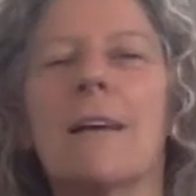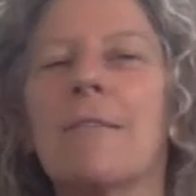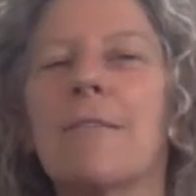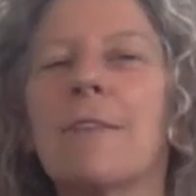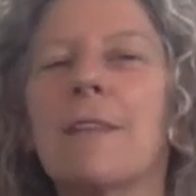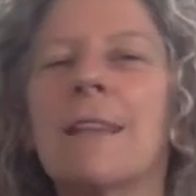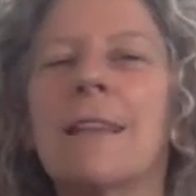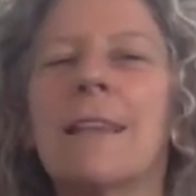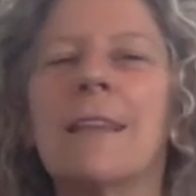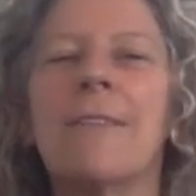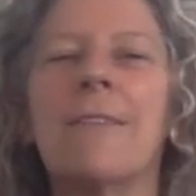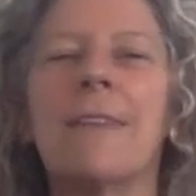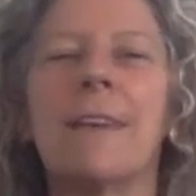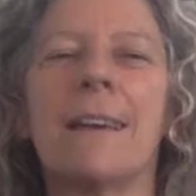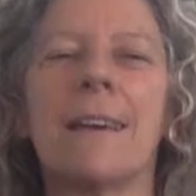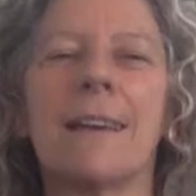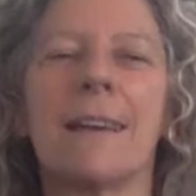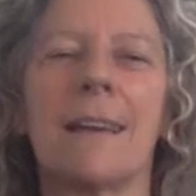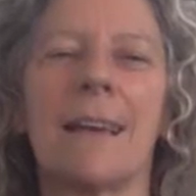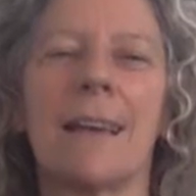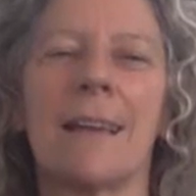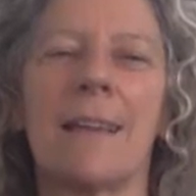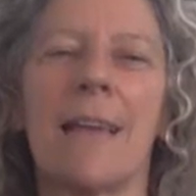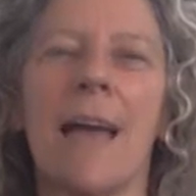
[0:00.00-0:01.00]
for
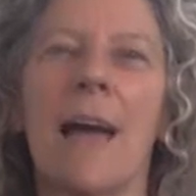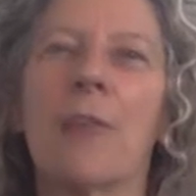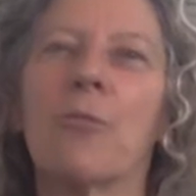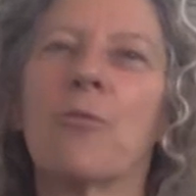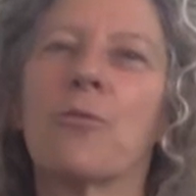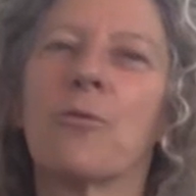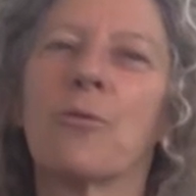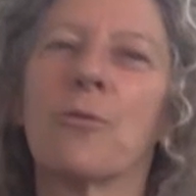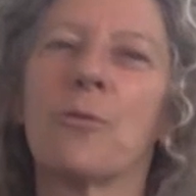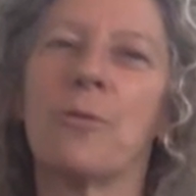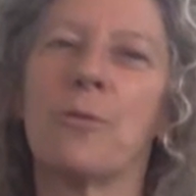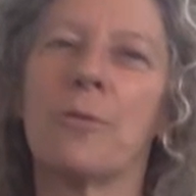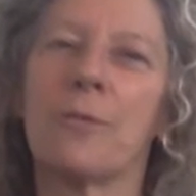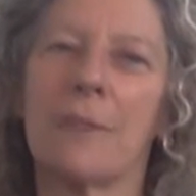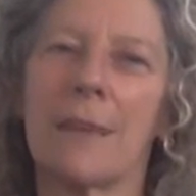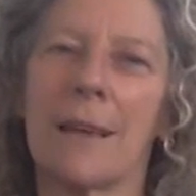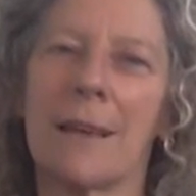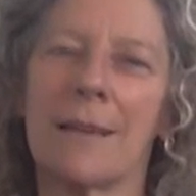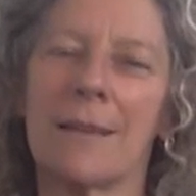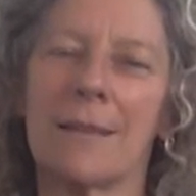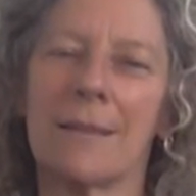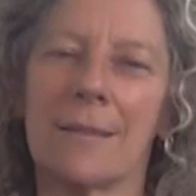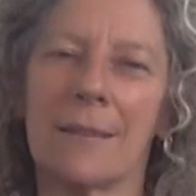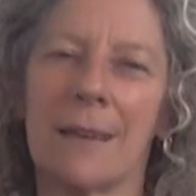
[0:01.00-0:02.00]
living in our true
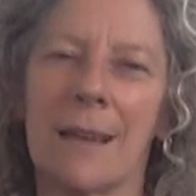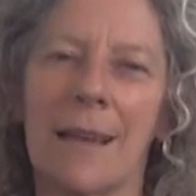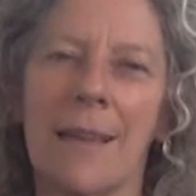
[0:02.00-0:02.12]
sense,